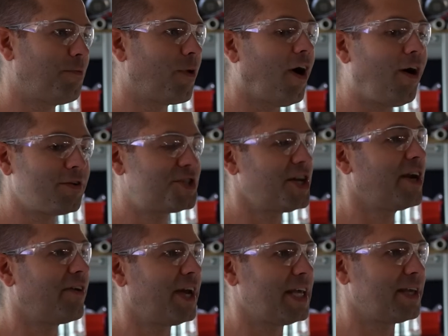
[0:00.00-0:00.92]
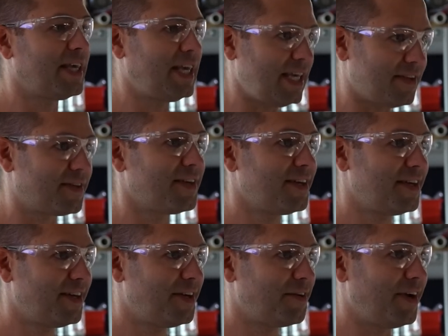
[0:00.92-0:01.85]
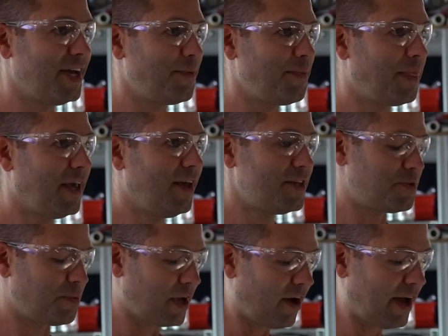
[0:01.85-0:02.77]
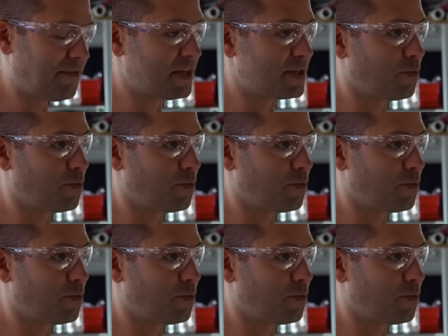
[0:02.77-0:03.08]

We're all generating heat, right? So we all have this